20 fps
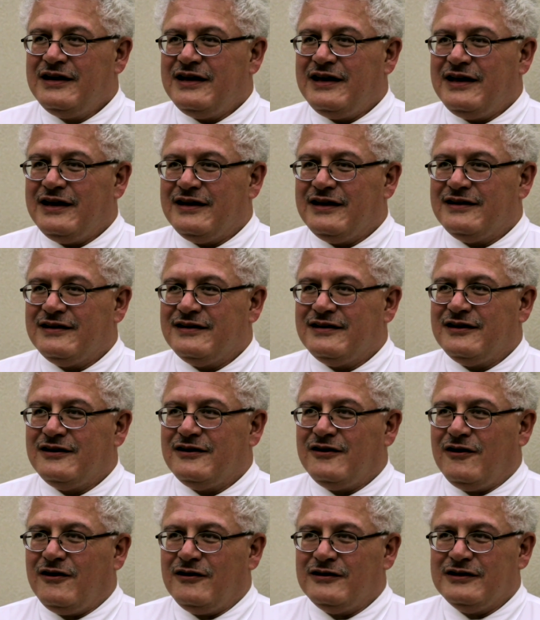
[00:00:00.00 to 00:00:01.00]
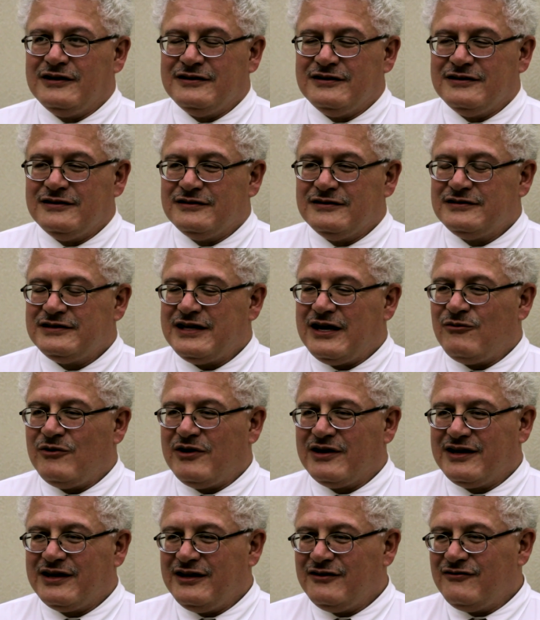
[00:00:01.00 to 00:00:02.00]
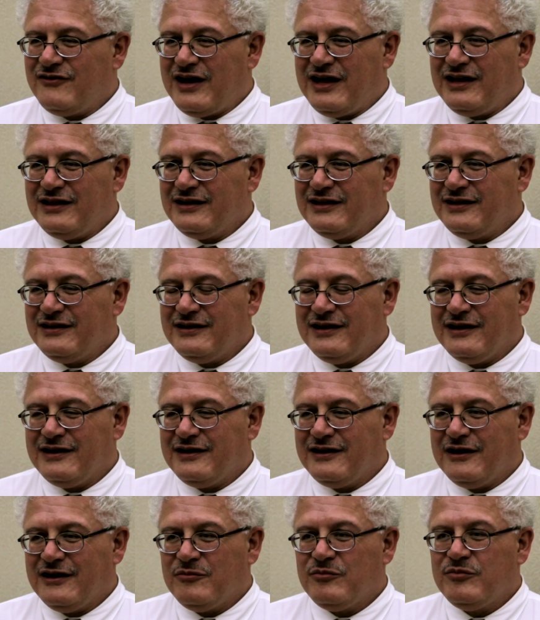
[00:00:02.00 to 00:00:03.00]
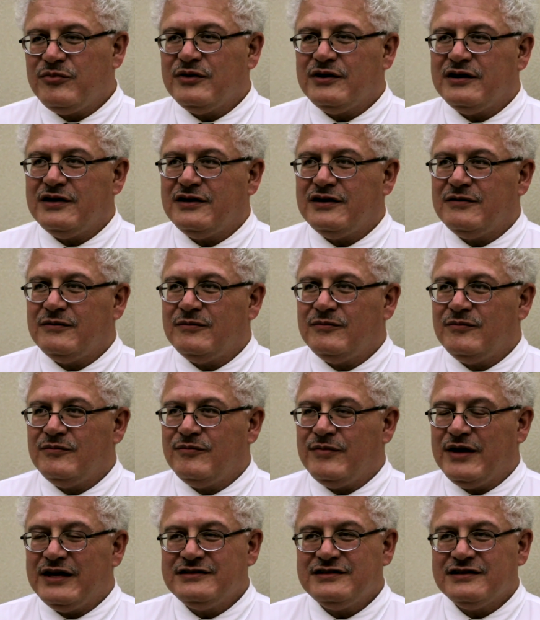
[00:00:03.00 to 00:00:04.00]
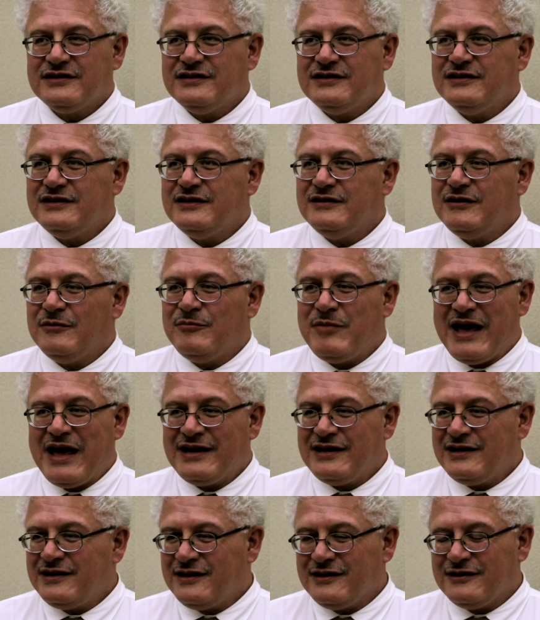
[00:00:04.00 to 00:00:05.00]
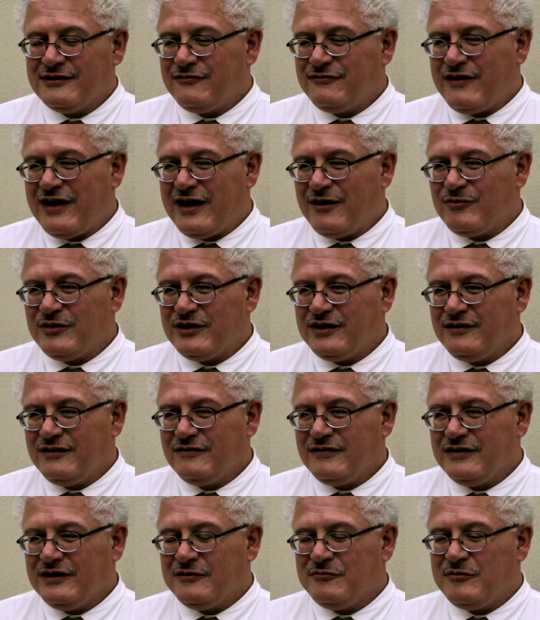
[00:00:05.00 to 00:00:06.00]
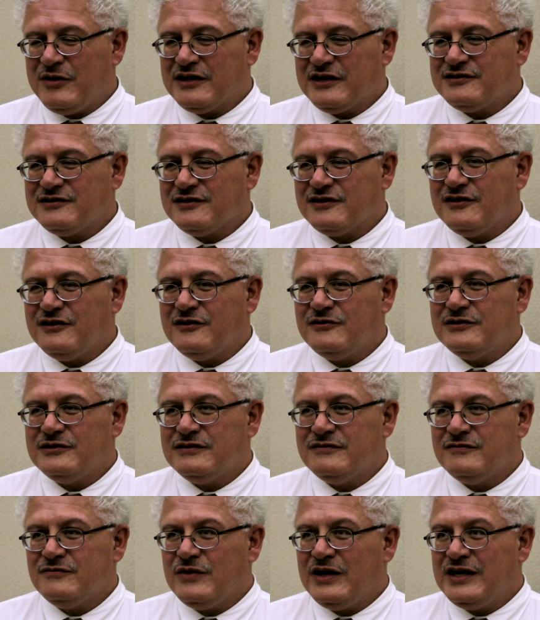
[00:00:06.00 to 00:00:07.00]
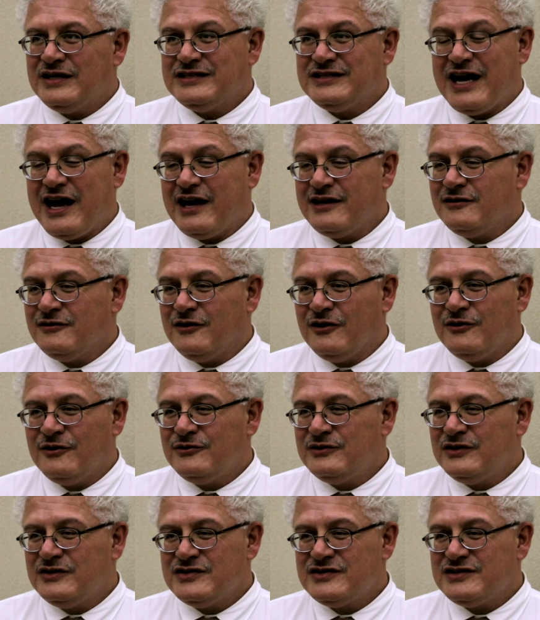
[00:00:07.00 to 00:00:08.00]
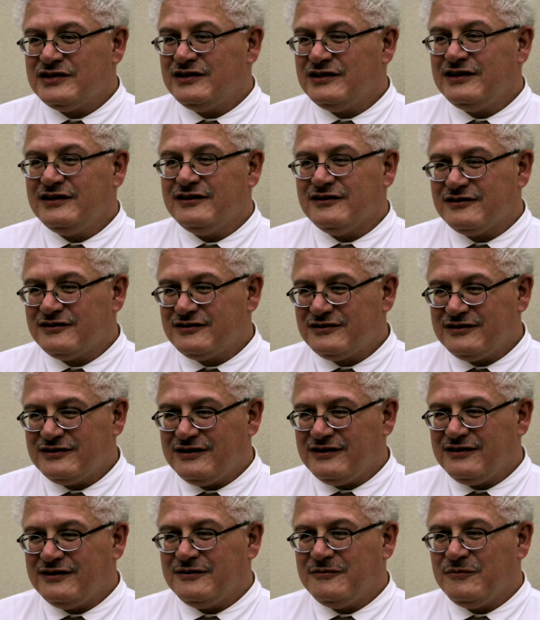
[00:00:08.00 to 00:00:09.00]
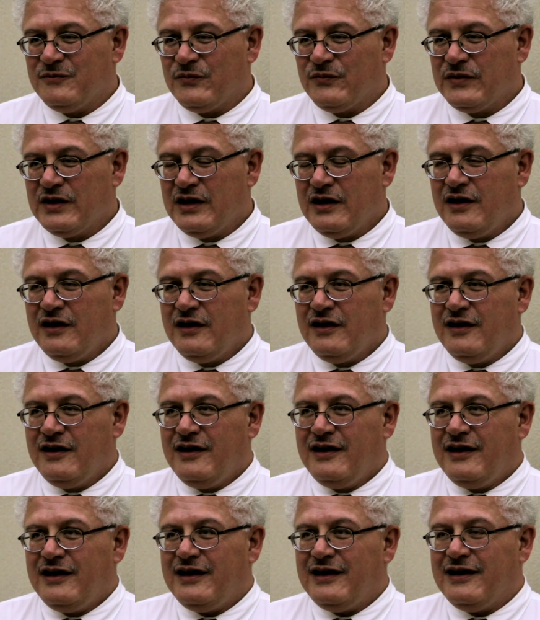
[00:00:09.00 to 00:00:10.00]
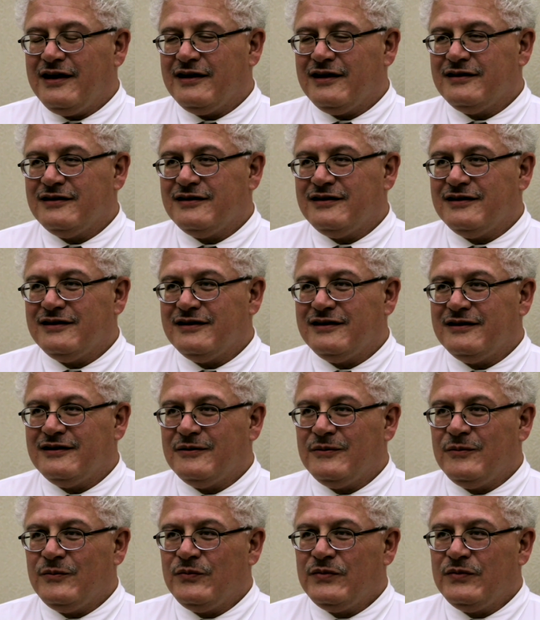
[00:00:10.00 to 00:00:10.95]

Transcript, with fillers: and uh, all in the San Joaquin Valley, and ended up um, basically abandoning the family in Mexico and, and died alone in Salinas. Um, and uh,